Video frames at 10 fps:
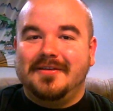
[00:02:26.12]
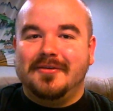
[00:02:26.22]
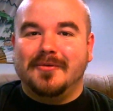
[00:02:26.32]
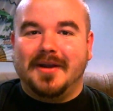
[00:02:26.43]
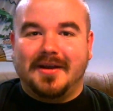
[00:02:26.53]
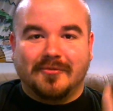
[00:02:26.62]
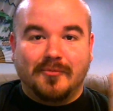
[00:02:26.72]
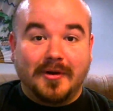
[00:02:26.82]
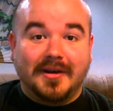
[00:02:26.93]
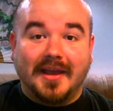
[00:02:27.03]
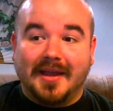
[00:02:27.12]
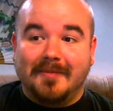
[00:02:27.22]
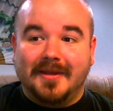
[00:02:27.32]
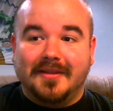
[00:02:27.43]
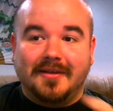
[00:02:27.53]
you announce one
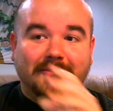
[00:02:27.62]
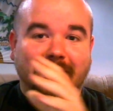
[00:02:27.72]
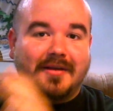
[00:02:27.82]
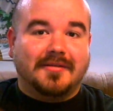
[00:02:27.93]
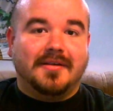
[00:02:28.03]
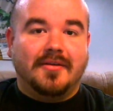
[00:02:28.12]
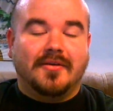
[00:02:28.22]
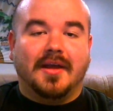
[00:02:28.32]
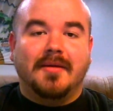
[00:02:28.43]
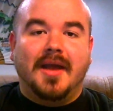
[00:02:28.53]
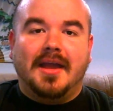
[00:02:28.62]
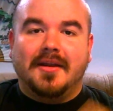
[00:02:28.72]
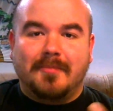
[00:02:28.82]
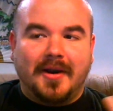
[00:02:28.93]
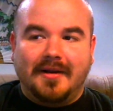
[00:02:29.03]
game and then you announce the other game,
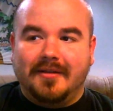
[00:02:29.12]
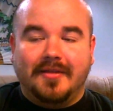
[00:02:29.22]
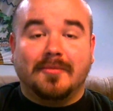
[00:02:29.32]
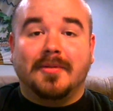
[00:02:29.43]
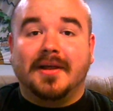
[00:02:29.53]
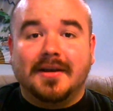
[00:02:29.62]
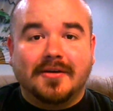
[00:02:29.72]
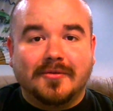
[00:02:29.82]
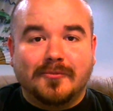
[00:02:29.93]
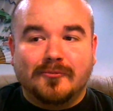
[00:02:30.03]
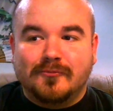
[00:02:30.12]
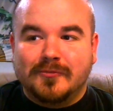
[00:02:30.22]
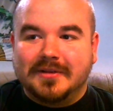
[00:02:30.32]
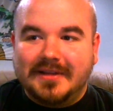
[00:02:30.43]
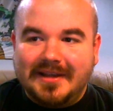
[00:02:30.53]
and apparently they're planning to
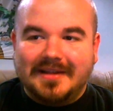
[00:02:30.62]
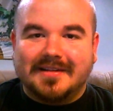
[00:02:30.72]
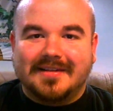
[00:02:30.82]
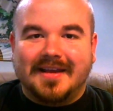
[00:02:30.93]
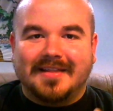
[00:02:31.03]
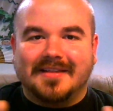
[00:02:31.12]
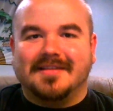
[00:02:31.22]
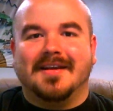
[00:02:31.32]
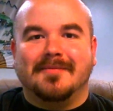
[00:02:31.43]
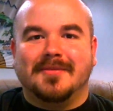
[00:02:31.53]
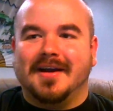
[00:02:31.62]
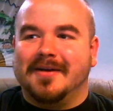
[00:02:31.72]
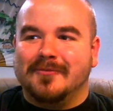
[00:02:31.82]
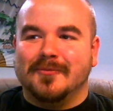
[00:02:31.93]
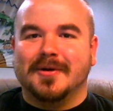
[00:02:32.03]
release at the same
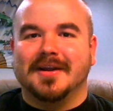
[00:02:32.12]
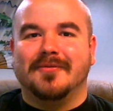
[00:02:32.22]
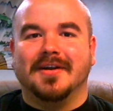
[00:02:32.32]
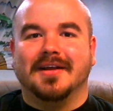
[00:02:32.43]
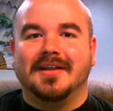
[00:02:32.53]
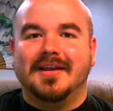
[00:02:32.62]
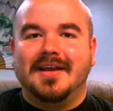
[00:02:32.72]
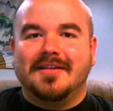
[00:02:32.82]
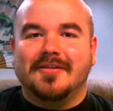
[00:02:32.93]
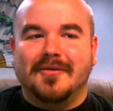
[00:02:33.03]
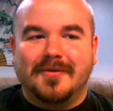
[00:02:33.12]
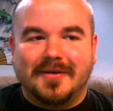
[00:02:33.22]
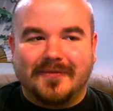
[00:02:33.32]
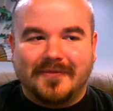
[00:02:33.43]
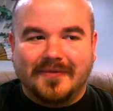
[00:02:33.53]
time, from what I've read. So
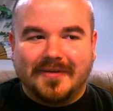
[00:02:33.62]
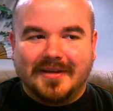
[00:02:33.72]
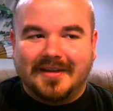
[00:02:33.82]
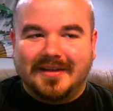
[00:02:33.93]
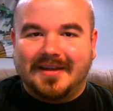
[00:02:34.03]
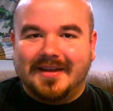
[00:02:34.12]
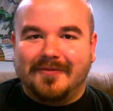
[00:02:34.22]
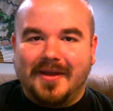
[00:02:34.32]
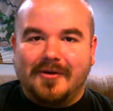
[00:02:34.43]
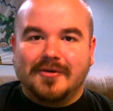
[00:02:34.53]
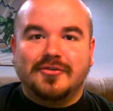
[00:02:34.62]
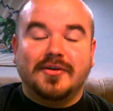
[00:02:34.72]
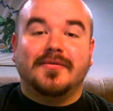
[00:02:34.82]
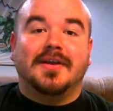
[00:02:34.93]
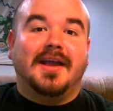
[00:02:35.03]
if they are
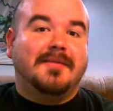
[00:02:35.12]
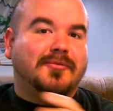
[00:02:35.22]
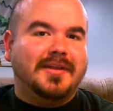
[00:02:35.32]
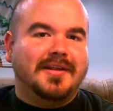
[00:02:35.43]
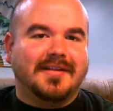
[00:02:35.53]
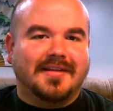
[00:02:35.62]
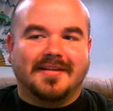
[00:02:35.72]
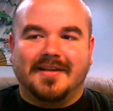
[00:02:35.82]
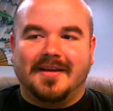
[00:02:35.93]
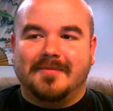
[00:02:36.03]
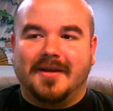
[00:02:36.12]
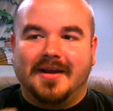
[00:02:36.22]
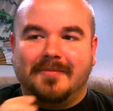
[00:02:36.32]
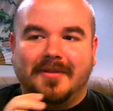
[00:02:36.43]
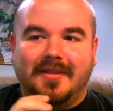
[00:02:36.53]
two different games releasing at the same
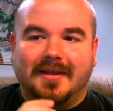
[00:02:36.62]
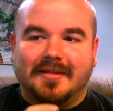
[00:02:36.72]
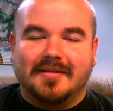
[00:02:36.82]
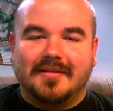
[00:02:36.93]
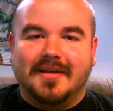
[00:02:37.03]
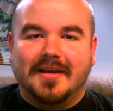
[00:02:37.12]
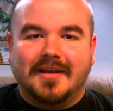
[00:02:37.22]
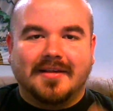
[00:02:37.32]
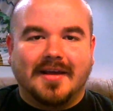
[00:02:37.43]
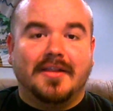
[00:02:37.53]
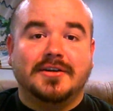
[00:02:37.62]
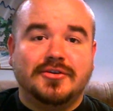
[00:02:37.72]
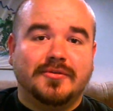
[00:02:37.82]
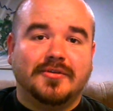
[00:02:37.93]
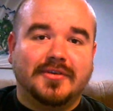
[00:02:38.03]
time, then it's kind of like
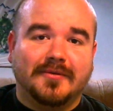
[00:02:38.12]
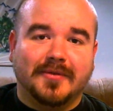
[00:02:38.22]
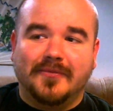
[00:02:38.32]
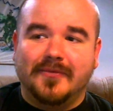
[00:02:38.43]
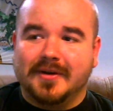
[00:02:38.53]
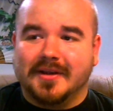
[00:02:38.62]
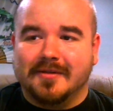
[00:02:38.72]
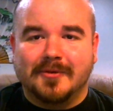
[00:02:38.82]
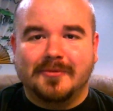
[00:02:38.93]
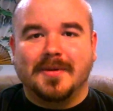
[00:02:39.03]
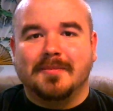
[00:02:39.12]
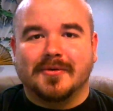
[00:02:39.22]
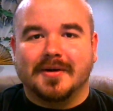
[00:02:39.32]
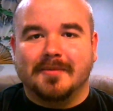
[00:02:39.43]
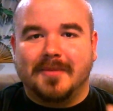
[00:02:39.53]
shooting yourself in the foot, because most
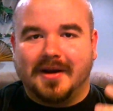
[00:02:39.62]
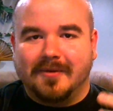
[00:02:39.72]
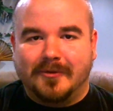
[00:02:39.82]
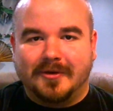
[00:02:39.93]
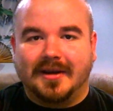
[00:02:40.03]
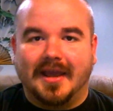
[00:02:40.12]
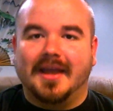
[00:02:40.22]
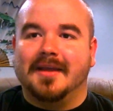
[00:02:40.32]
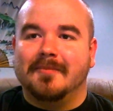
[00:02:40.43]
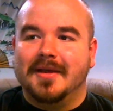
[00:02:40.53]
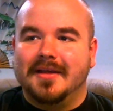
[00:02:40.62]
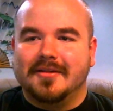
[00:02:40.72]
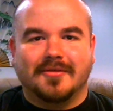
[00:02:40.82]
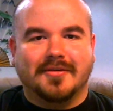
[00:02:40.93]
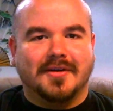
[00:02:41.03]
people are going to buy one game,
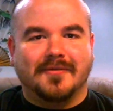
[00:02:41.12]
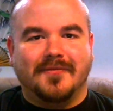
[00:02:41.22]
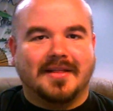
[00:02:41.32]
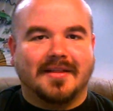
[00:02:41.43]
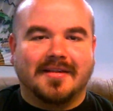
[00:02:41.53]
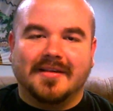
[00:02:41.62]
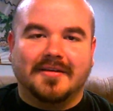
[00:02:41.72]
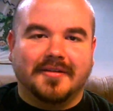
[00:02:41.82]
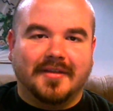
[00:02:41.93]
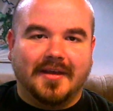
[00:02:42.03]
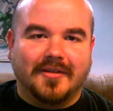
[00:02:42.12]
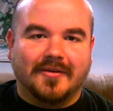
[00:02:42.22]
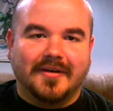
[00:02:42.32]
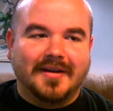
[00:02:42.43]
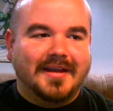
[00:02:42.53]
so it's going to affect the sales of the
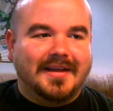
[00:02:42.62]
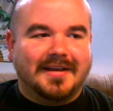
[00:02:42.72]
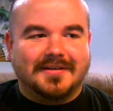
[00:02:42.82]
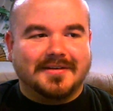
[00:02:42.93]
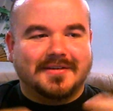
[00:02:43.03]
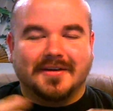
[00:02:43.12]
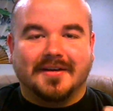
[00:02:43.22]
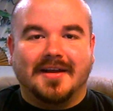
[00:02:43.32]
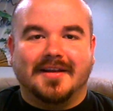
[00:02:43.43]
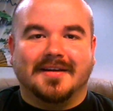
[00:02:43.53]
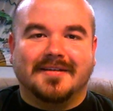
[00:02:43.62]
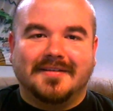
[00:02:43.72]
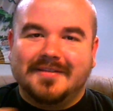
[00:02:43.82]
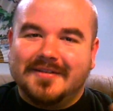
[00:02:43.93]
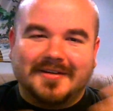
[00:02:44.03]
other, and it's just going to kind of
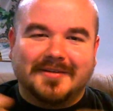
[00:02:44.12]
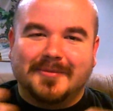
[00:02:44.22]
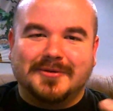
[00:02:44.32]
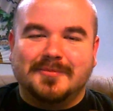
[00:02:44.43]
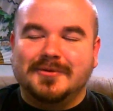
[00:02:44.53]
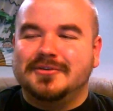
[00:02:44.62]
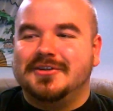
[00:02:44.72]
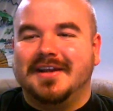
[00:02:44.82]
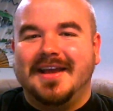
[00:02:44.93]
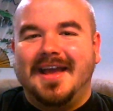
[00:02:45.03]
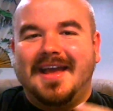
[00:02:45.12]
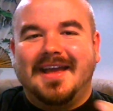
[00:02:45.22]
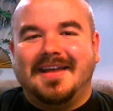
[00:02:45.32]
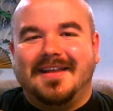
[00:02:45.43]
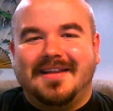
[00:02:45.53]
cause a bunch of bullshit.
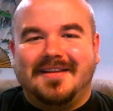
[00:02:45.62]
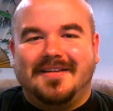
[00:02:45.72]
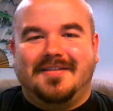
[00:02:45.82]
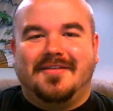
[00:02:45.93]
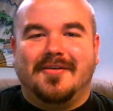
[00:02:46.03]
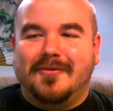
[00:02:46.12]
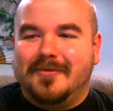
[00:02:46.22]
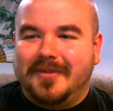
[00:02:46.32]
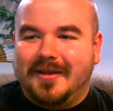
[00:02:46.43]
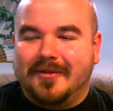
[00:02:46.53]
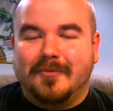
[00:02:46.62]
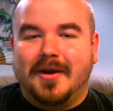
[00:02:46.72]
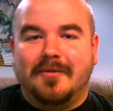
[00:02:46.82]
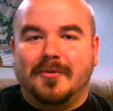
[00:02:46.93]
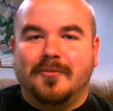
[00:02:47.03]
So the only
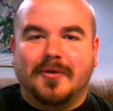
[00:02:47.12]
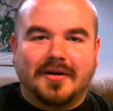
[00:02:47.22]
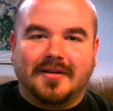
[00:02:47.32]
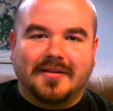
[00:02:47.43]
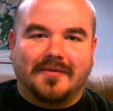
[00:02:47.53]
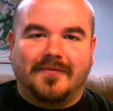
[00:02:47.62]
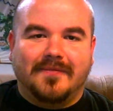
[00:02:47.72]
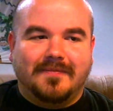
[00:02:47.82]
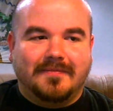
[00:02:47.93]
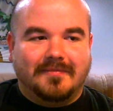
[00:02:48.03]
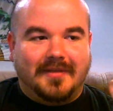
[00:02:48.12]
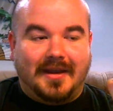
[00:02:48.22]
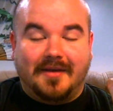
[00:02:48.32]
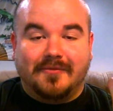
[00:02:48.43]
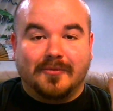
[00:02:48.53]
way it would work is if
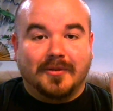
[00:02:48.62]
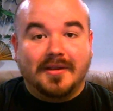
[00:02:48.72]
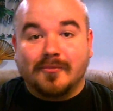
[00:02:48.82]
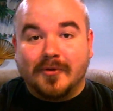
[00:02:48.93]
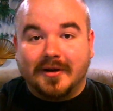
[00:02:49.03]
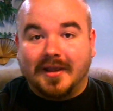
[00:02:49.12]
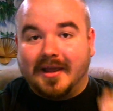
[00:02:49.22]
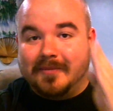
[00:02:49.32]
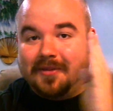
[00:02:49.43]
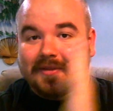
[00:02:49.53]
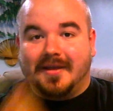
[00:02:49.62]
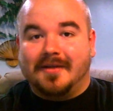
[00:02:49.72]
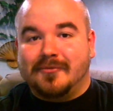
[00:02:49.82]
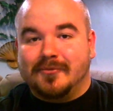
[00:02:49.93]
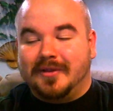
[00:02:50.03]
they'd have to release one game and then they
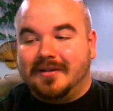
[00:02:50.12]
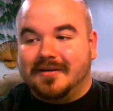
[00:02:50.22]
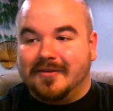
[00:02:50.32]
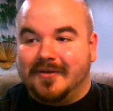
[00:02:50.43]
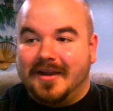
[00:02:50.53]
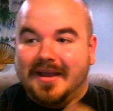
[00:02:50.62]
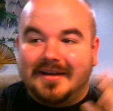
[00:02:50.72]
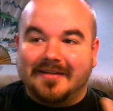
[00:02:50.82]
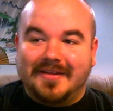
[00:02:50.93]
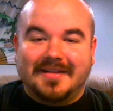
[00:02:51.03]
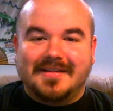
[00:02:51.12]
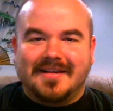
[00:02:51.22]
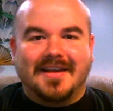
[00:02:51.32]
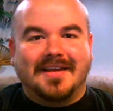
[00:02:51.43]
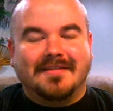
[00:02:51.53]
have to release another. Now that's
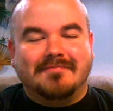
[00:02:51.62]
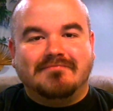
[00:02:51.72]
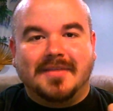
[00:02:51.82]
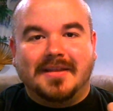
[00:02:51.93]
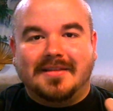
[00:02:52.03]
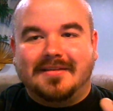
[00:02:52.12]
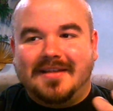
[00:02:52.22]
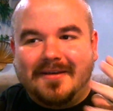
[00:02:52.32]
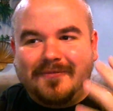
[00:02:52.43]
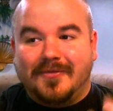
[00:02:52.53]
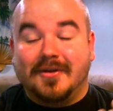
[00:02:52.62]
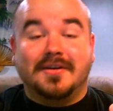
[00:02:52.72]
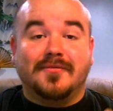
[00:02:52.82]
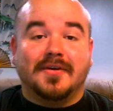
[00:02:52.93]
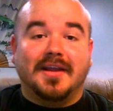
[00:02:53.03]
saying that if they're
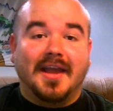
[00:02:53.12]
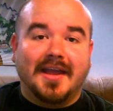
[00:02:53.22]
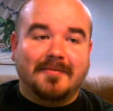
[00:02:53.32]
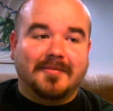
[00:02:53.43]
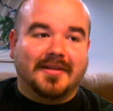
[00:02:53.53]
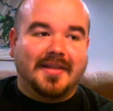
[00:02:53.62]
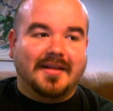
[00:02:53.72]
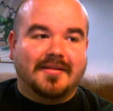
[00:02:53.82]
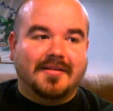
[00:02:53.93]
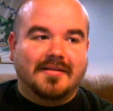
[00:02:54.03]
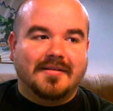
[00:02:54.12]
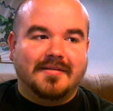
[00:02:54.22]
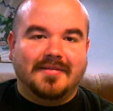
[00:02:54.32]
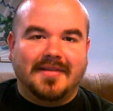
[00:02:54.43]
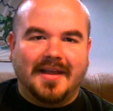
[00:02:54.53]
different games, and that's
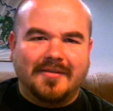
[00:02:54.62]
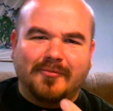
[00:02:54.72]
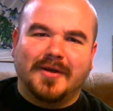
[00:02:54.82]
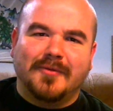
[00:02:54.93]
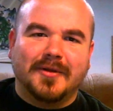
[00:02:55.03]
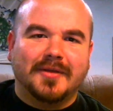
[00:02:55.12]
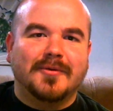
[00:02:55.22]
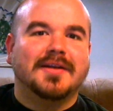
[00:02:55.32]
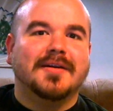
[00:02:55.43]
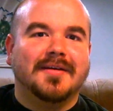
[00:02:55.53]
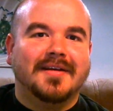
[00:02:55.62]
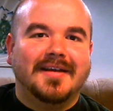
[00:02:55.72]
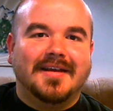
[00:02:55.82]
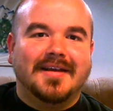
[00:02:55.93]
what I really wanted to